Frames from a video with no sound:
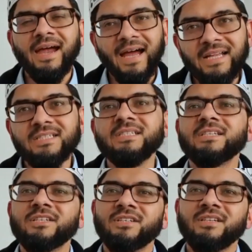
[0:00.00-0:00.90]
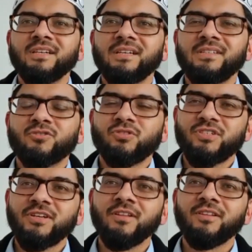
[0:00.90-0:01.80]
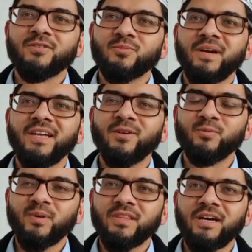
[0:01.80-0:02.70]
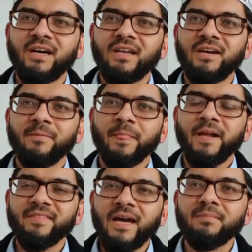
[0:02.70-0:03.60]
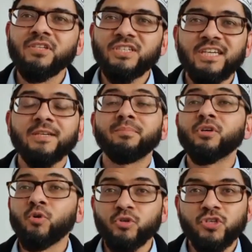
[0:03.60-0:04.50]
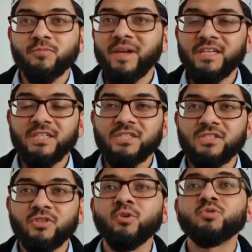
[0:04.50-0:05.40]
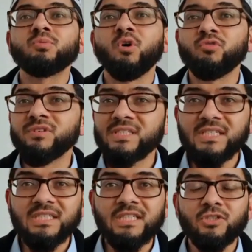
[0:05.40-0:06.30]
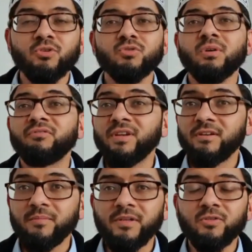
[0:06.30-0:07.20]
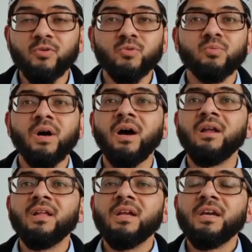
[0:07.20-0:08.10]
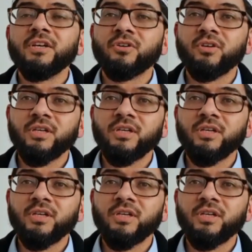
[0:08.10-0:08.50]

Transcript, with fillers: and trust allah subhanahu wa ta'ala and that means taking precaution in my ears. those who are over 60 those who are vulnerable those who are you know